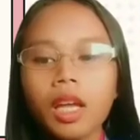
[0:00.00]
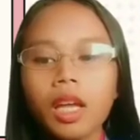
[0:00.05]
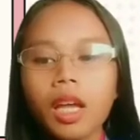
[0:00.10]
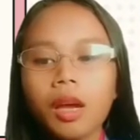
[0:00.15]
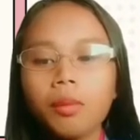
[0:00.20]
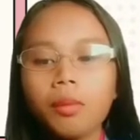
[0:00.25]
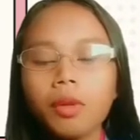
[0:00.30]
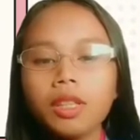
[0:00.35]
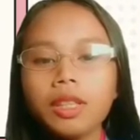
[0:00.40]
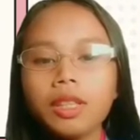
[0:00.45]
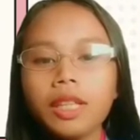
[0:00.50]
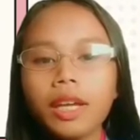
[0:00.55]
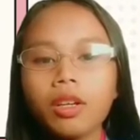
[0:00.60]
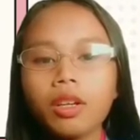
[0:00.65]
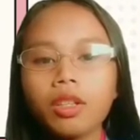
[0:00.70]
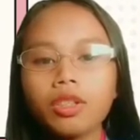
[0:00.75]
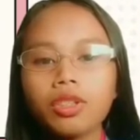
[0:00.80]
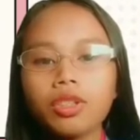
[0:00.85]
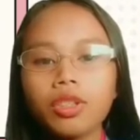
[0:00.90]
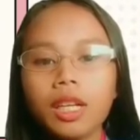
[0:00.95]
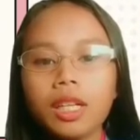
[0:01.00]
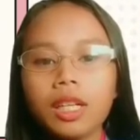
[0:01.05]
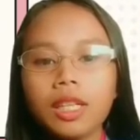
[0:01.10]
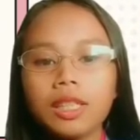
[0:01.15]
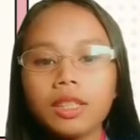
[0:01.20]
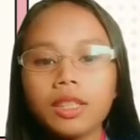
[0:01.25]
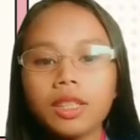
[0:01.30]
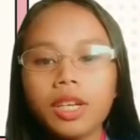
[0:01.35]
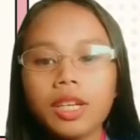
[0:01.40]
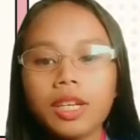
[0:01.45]
Multicultural
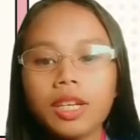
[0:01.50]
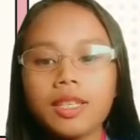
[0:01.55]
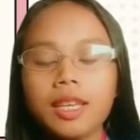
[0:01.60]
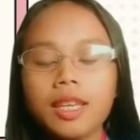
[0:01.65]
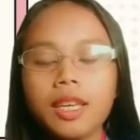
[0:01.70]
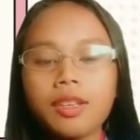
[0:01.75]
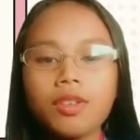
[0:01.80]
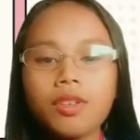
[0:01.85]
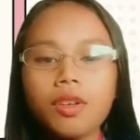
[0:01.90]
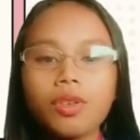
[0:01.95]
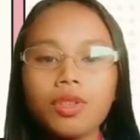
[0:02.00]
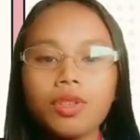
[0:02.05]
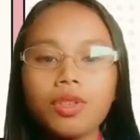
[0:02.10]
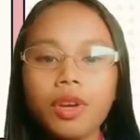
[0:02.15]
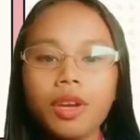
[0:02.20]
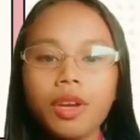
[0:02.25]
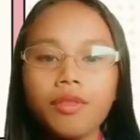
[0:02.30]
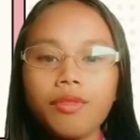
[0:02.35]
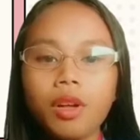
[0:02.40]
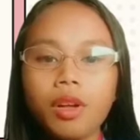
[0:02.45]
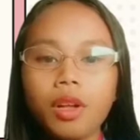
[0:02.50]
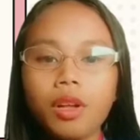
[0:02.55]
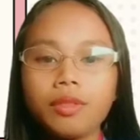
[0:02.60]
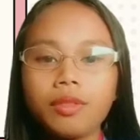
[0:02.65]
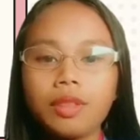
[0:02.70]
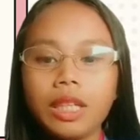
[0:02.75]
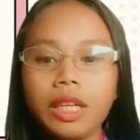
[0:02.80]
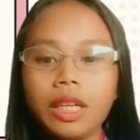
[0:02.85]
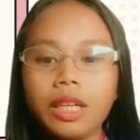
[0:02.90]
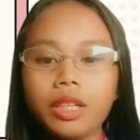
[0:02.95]
literacy is also
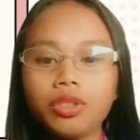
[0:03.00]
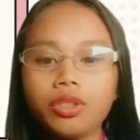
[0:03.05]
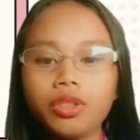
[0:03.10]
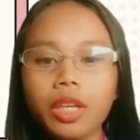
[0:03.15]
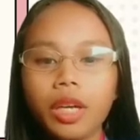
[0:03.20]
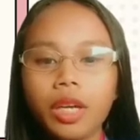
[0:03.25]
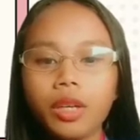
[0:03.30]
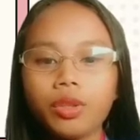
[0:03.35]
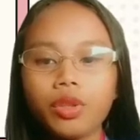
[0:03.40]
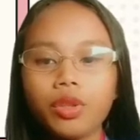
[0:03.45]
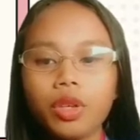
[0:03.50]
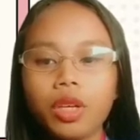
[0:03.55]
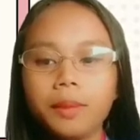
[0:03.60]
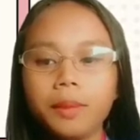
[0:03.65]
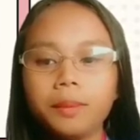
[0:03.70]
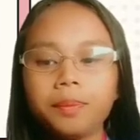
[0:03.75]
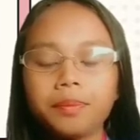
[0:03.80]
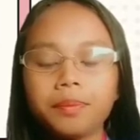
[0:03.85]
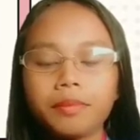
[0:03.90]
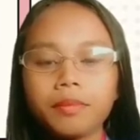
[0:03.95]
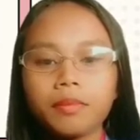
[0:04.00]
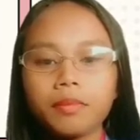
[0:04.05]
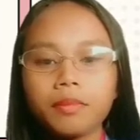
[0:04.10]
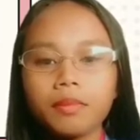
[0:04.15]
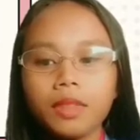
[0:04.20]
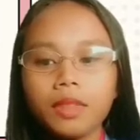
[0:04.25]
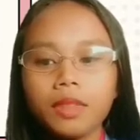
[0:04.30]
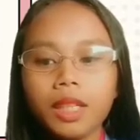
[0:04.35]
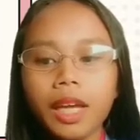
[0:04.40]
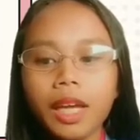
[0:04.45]
involved in education.
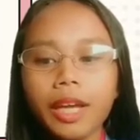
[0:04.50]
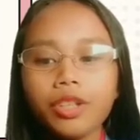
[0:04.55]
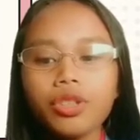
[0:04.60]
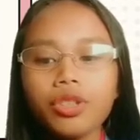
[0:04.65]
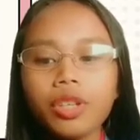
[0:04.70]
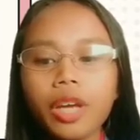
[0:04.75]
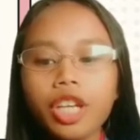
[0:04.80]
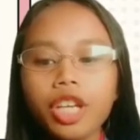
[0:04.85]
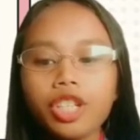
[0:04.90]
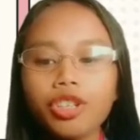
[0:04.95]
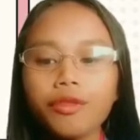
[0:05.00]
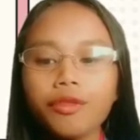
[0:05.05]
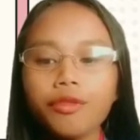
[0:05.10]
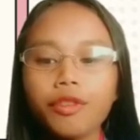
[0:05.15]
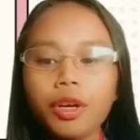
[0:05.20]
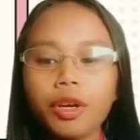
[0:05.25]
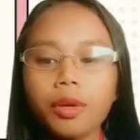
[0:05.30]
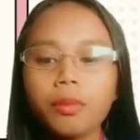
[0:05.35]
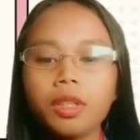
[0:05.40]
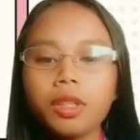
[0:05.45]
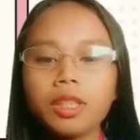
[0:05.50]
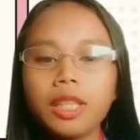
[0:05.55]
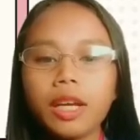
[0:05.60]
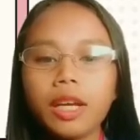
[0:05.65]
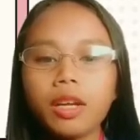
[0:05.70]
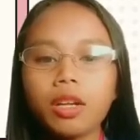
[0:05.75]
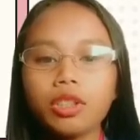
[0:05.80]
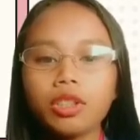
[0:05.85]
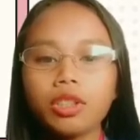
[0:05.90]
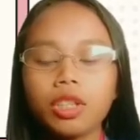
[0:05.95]
Education for
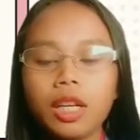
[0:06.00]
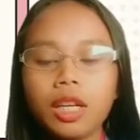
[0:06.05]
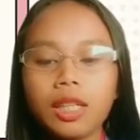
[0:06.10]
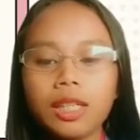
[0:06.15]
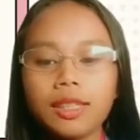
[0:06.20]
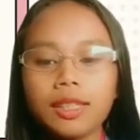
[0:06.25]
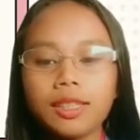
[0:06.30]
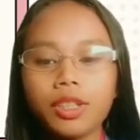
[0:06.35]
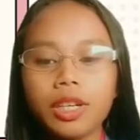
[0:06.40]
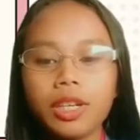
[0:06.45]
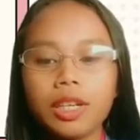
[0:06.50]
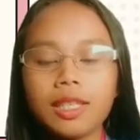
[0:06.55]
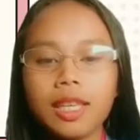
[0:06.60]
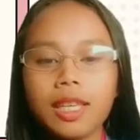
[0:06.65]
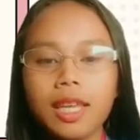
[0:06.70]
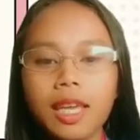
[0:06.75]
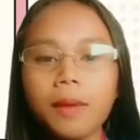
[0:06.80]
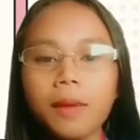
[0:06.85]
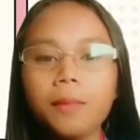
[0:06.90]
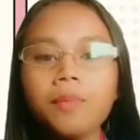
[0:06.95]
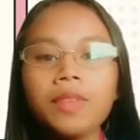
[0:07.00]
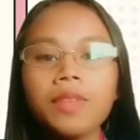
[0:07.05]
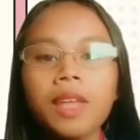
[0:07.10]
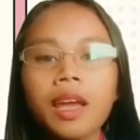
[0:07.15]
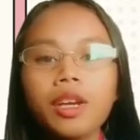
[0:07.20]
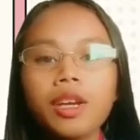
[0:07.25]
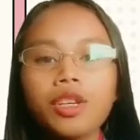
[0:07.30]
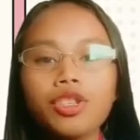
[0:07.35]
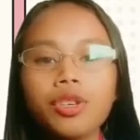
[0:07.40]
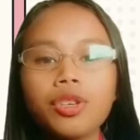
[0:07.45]
multicultural literacy
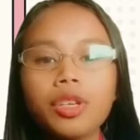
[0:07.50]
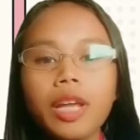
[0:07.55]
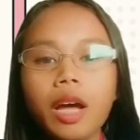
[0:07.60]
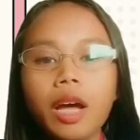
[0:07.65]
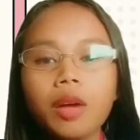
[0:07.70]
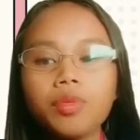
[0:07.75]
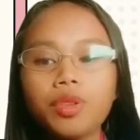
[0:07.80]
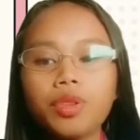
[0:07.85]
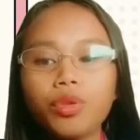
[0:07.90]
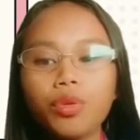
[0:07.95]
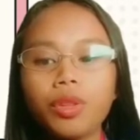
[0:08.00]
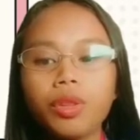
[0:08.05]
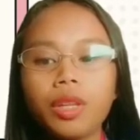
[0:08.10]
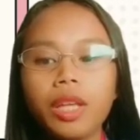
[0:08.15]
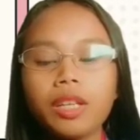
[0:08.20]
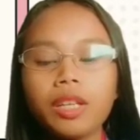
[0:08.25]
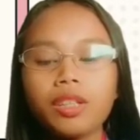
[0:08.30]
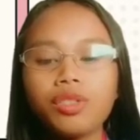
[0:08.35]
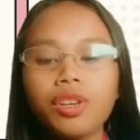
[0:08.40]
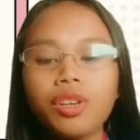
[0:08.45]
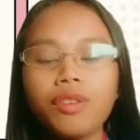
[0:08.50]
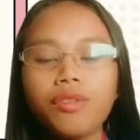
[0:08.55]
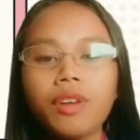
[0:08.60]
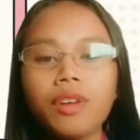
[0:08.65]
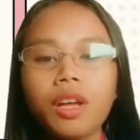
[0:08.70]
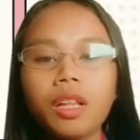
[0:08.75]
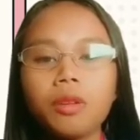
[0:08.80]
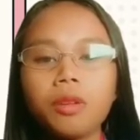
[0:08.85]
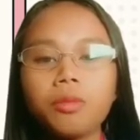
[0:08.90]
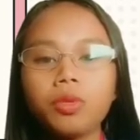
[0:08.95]
should help students to
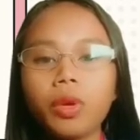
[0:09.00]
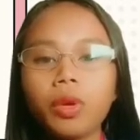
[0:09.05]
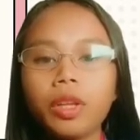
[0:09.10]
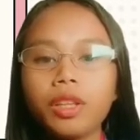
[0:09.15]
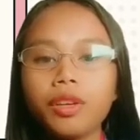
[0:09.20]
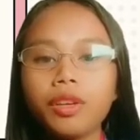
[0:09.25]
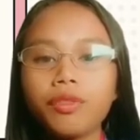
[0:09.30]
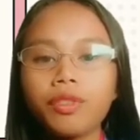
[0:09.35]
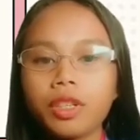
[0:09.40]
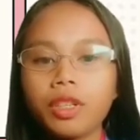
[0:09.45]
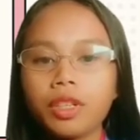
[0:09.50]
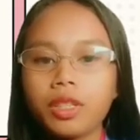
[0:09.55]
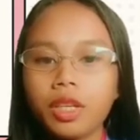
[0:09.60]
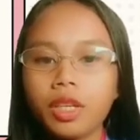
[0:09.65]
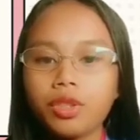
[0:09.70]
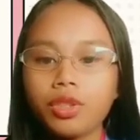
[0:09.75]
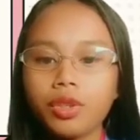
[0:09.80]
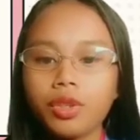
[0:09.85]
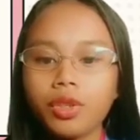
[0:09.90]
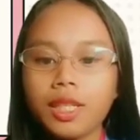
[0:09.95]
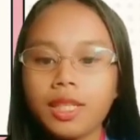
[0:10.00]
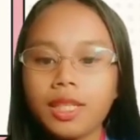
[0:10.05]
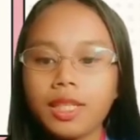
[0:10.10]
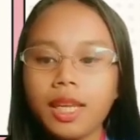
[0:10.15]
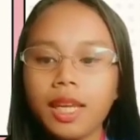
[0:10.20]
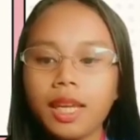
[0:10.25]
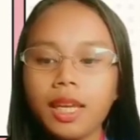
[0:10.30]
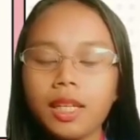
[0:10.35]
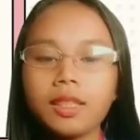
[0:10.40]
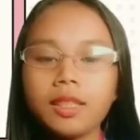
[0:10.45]
develop 21st century
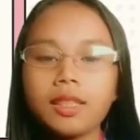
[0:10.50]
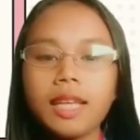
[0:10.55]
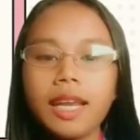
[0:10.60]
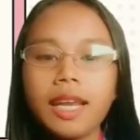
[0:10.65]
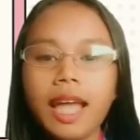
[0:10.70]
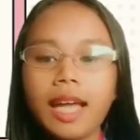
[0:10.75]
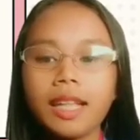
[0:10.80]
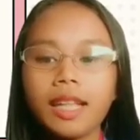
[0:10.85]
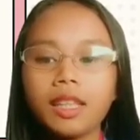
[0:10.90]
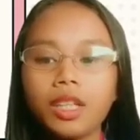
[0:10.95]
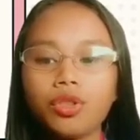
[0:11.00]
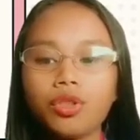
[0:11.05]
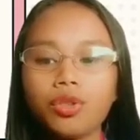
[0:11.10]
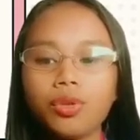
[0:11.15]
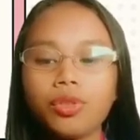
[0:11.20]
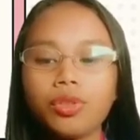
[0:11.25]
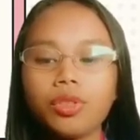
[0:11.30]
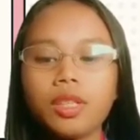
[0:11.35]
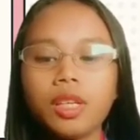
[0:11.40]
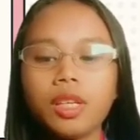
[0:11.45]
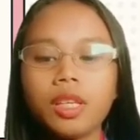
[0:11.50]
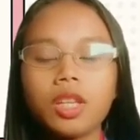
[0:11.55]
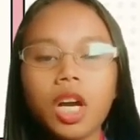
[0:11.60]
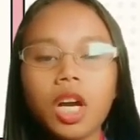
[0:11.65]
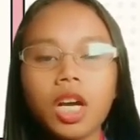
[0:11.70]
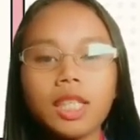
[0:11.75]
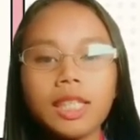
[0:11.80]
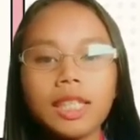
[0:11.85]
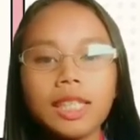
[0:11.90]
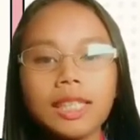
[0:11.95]
skills and attitudes that
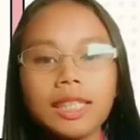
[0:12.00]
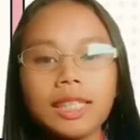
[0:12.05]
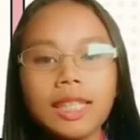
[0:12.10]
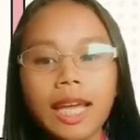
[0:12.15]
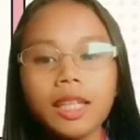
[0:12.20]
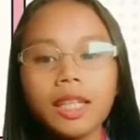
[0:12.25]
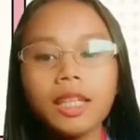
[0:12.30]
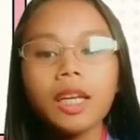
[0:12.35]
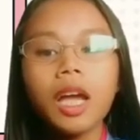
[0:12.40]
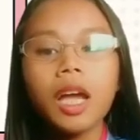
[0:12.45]
are needed